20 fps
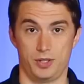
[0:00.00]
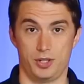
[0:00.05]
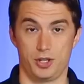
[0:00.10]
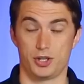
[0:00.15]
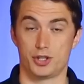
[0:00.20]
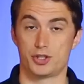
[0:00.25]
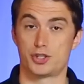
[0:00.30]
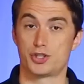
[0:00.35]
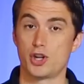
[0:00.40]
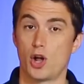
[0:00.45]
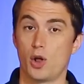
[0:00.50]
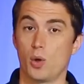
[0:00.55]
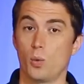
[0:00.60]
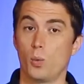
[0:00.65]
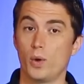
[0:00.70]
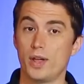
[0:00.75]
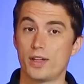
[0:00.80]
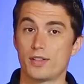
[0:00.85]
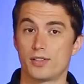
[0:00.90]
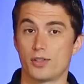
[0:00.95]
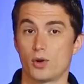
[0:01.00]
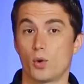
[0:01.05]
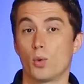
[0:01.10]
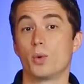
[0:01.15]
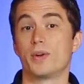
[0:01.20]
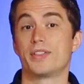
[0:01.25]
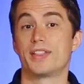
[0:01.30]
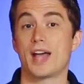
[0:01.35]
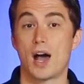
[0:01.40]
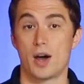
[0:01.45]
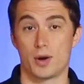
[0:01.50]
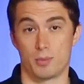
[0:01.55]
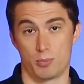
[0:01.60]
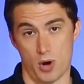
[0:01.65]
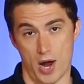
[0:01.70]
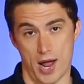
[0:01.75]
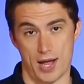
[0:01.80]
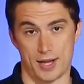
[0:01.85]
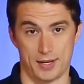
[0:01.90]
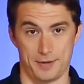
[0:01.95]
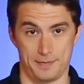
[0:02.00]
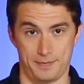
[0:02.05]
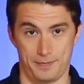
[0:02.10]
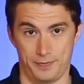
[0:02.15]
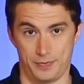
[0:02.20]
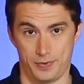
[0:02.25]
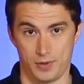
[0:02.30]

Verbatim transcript: You can install it with or without a bracket.